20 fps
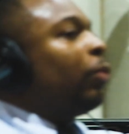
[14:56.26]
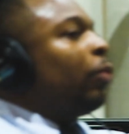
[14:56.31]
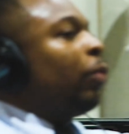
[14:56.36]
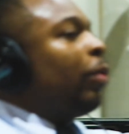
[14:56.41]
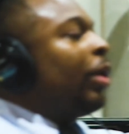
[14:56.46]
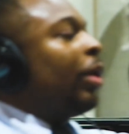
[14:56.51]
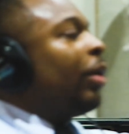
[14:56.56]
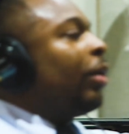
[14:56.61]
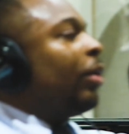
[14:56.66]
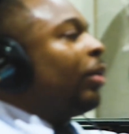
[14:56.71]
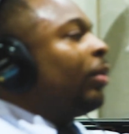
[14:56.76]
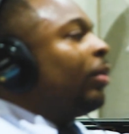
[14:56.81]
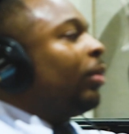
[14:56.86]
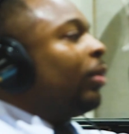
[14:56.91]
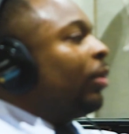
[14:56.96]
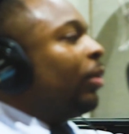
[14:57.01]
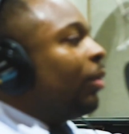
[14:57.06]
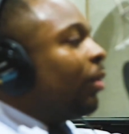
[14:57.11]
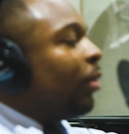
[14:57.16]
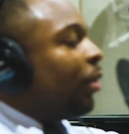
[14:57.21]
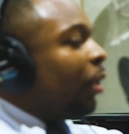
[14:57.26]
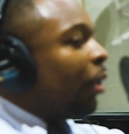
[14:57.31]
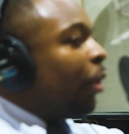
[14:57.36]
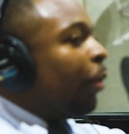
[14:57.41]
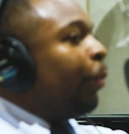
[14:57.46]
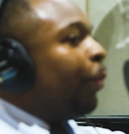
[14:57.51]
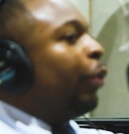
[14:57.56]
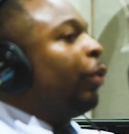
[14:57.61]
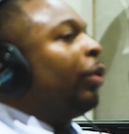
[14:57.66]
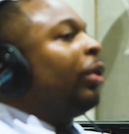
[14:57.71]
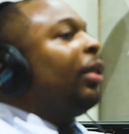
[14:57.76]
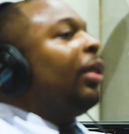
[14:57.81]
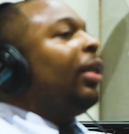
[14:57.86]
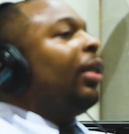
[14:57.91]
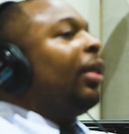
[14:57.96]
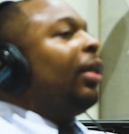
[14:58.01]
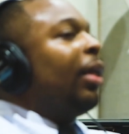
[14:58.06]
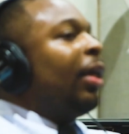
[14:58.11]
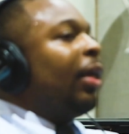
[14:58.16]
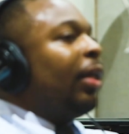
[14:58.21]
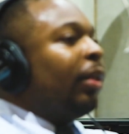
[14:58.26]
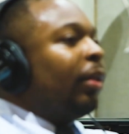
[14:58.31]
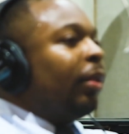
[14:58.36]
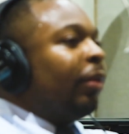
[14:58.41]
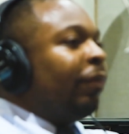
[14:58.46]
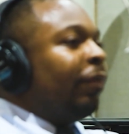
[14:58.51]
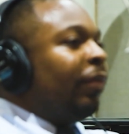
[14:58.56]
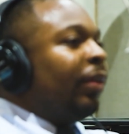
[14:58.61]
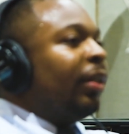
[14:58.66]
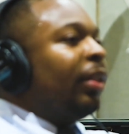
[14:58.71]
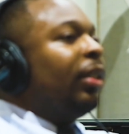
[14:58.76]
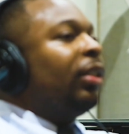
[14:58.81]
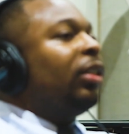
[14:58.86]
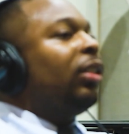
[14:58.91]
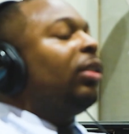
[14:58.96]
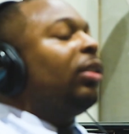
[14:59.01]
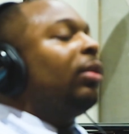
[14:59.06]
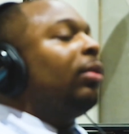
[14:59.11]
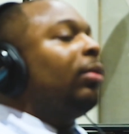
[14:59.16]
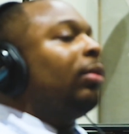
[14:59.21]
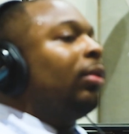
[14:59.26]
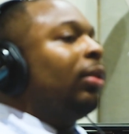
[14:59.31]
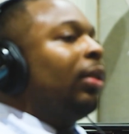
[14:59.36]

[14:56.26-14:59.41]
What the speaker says: where the community and the village